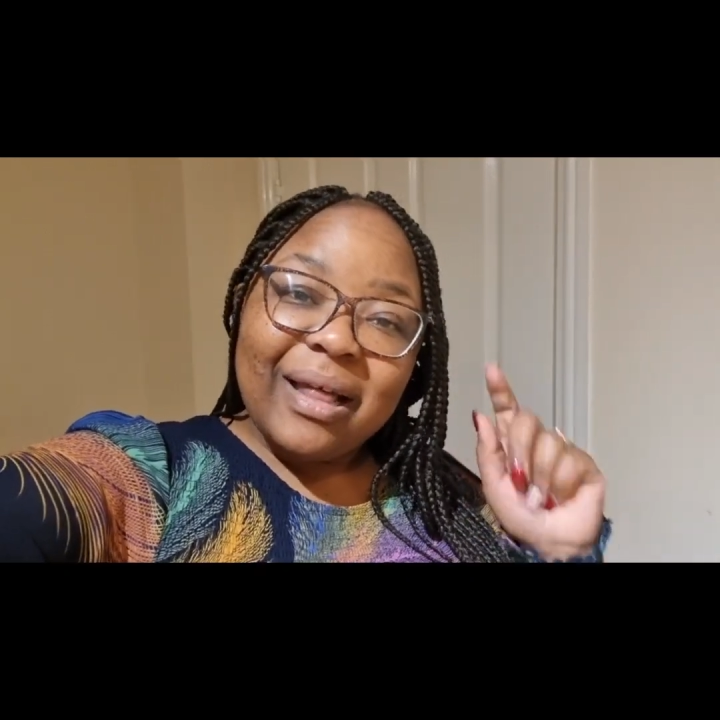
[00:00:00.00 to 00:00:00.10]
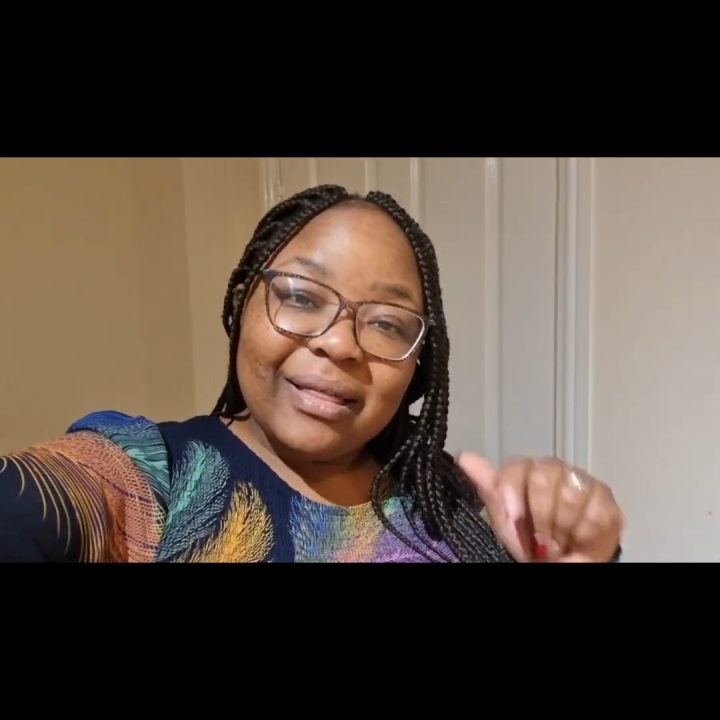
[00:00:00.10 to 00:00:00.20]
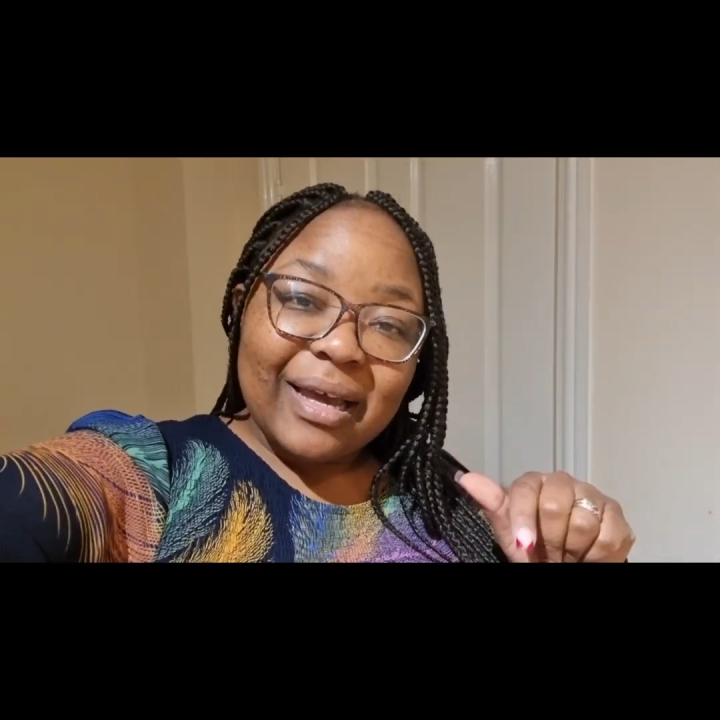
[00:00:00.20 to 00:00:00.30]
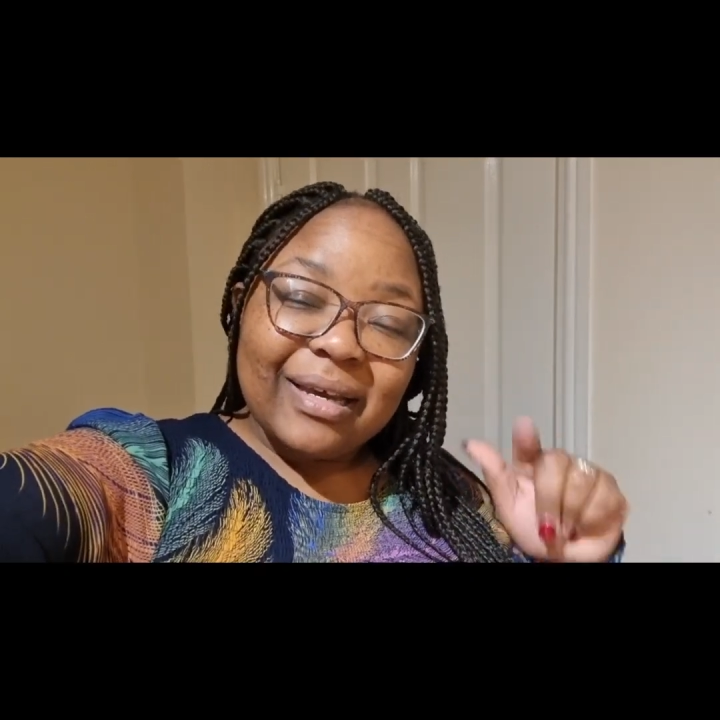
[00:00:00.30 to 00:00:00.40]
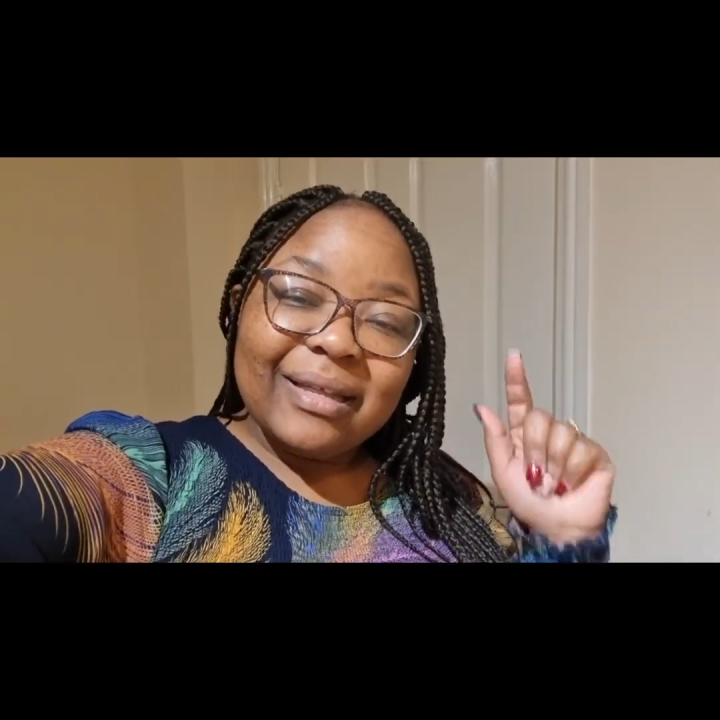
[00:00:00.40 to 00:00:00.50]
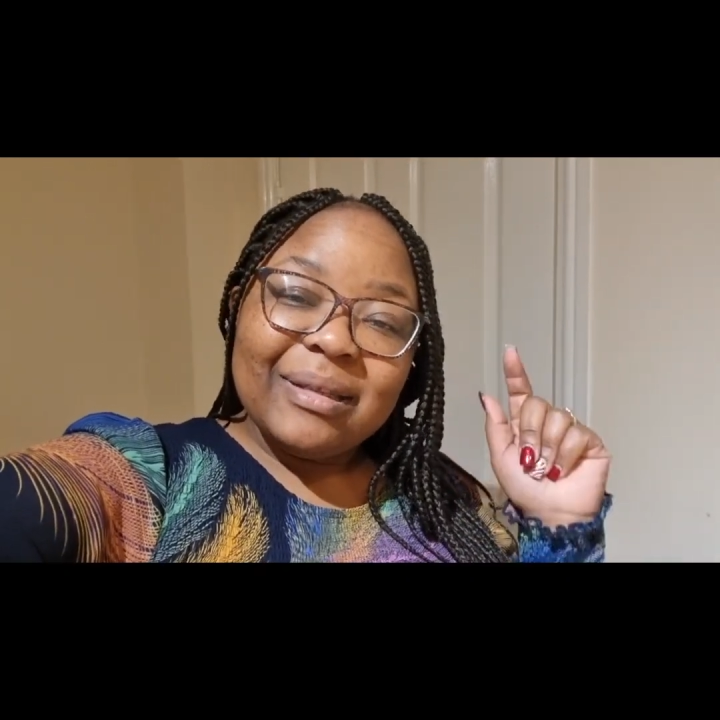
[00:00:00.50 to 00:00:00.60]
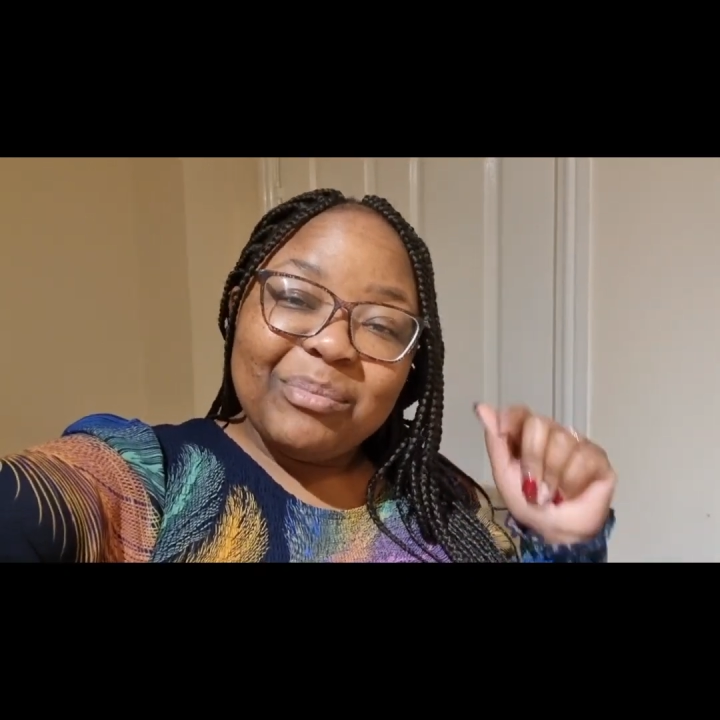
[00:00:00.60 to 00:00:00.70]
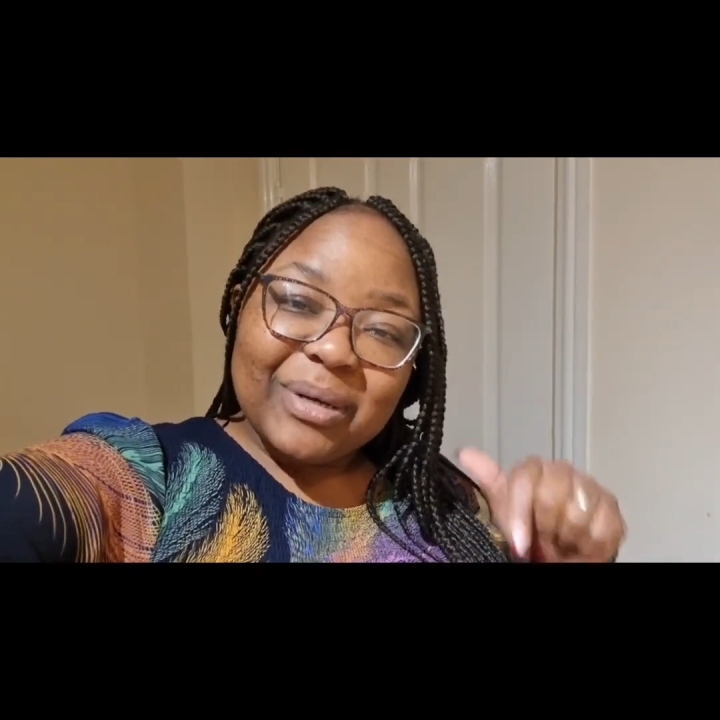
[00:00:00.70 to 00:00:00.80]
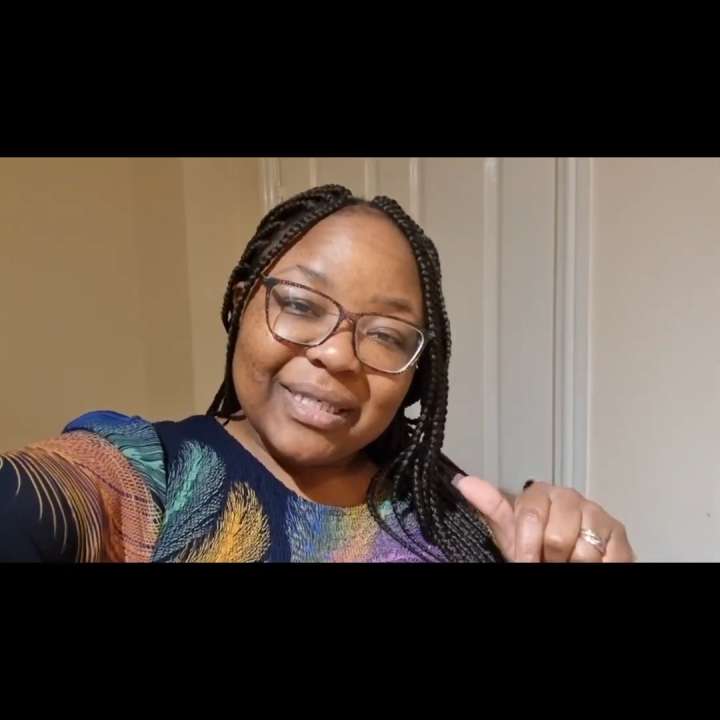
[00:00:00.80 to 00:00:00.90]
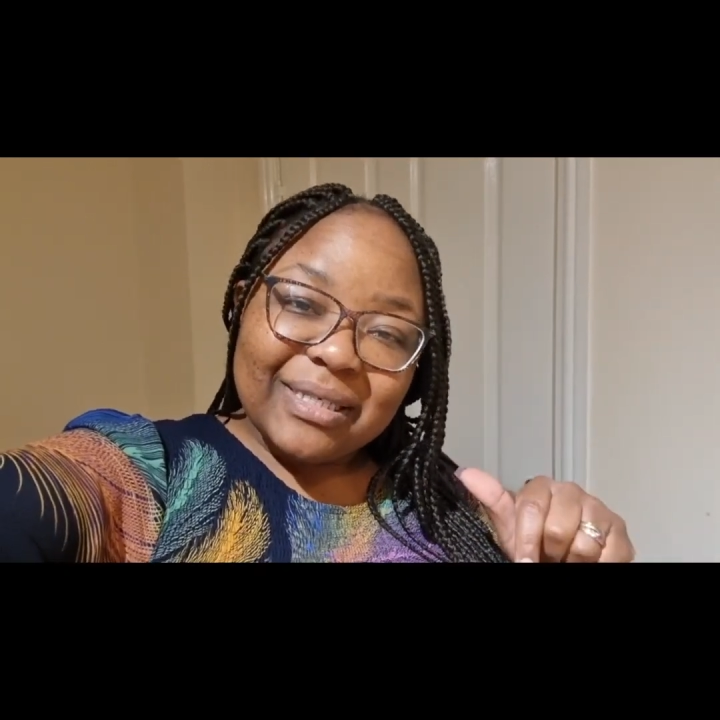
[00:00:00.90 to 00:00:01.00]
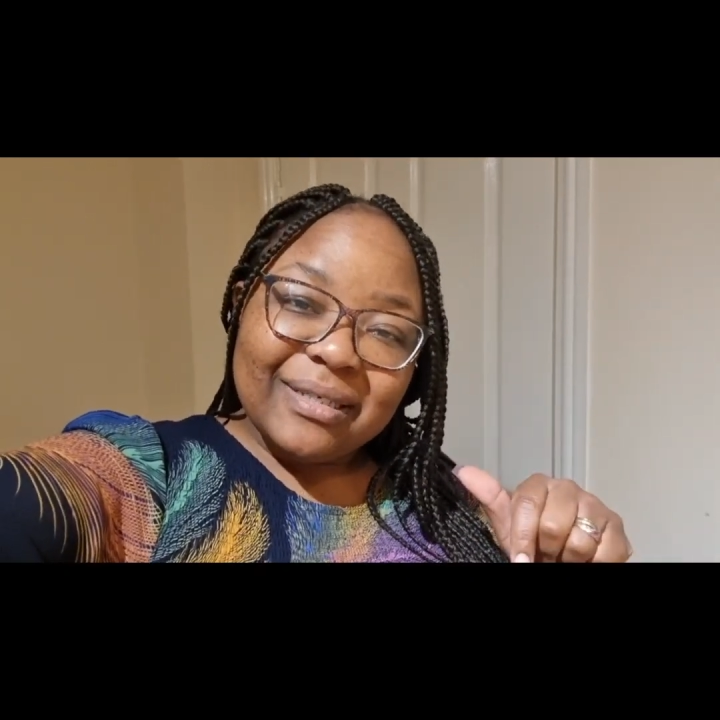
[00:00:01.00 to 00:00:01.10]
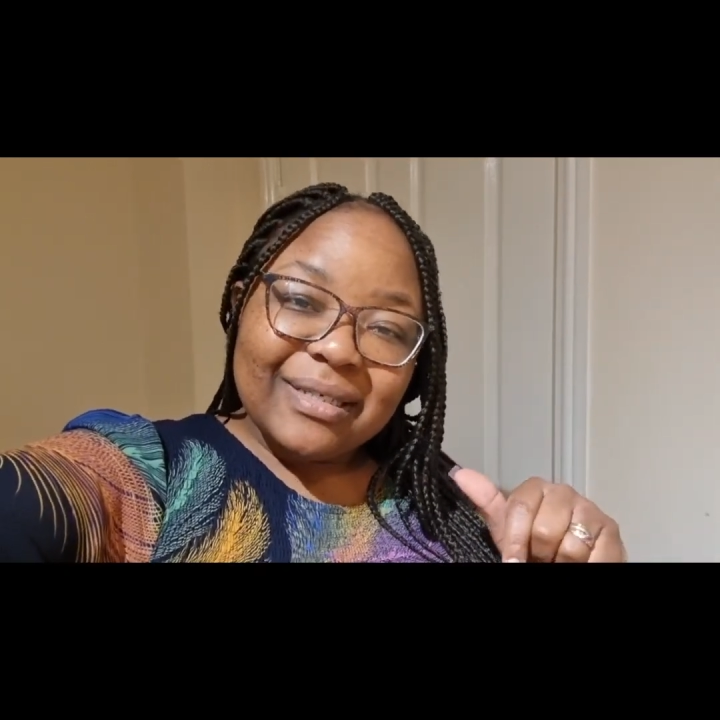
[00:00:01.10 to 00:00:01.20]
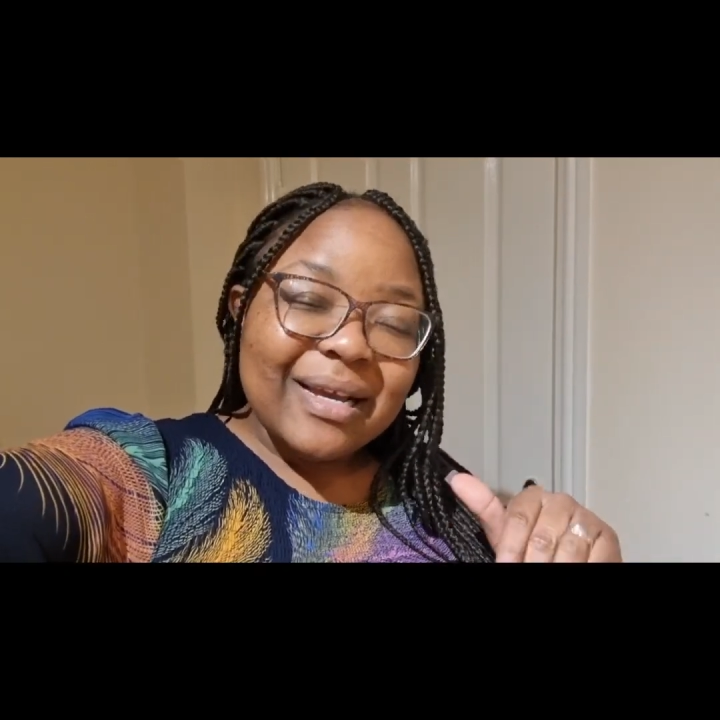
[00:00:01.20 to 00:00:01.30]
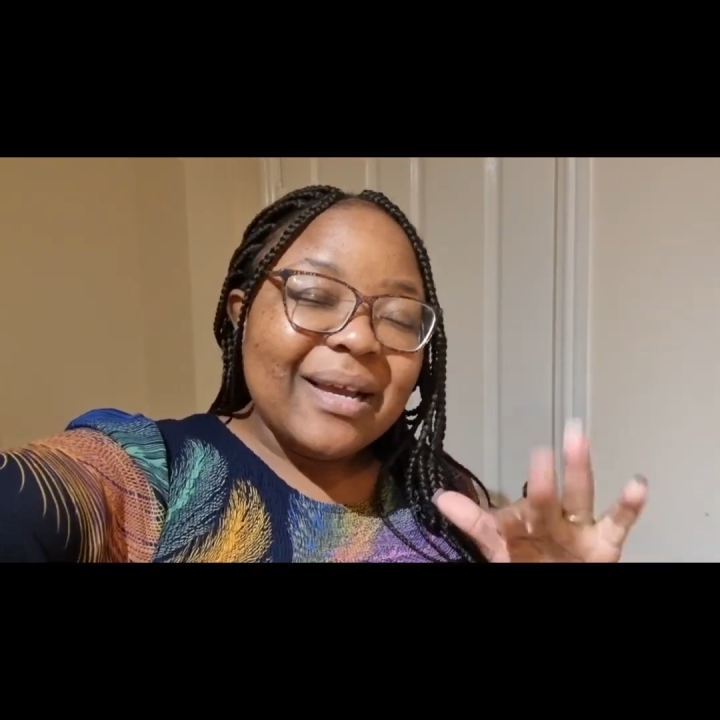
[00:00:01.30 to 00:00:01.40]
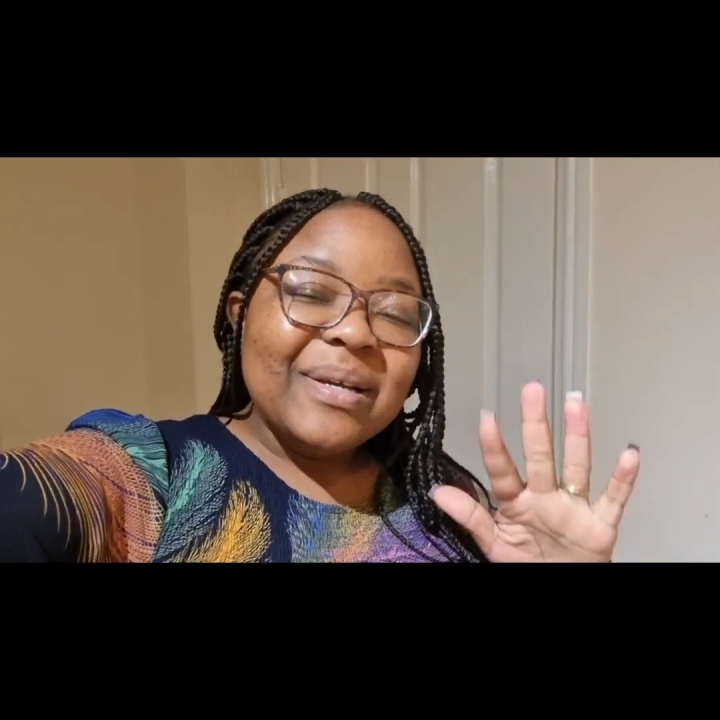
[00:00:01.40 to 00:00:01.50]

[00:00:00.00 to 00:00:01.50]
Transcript: like the present.